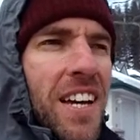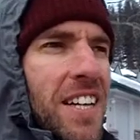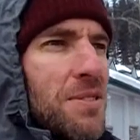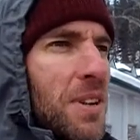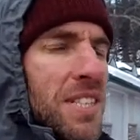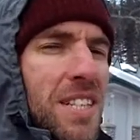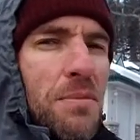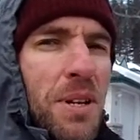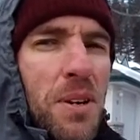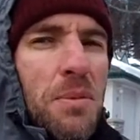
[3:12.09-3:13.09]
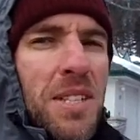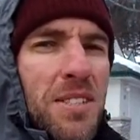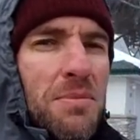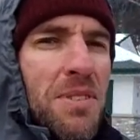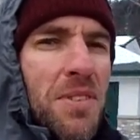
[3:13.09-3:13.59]
I just want to see a big old
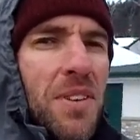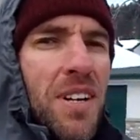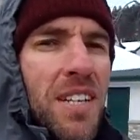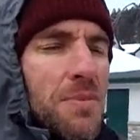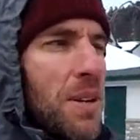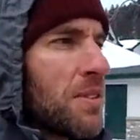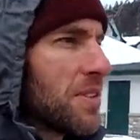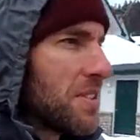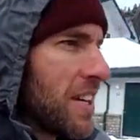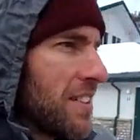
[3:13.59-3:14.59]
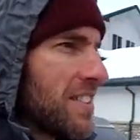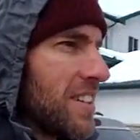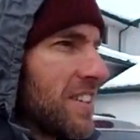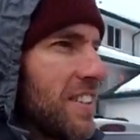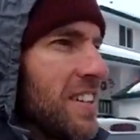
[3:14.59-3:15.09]
blizzard before spring rolls around.
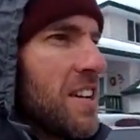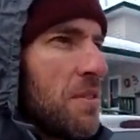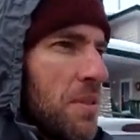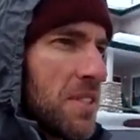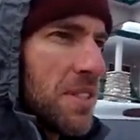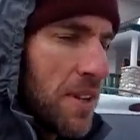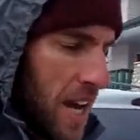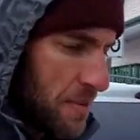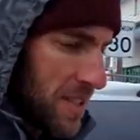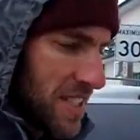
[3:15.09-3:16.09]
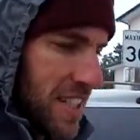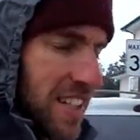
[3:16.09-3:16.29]
So we'll see what happens.